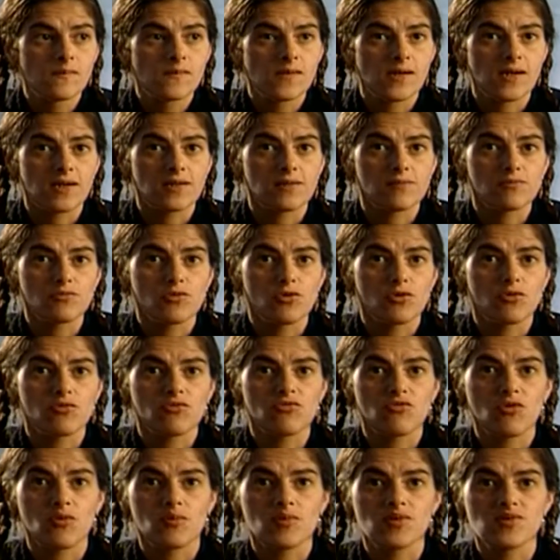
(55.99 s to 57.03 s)
and I'm not
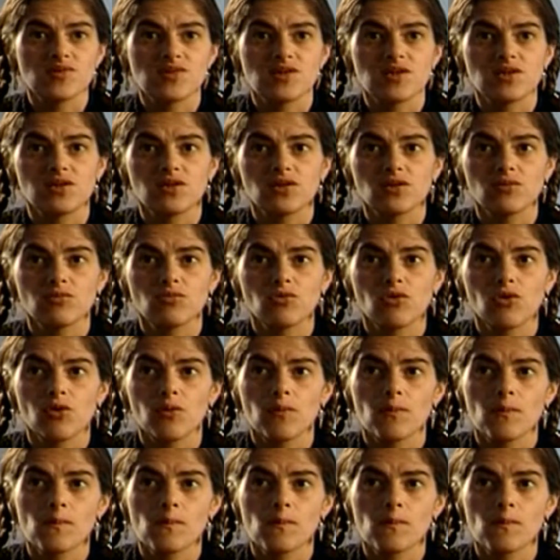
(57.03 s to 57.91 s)
vomiting, and I'm not,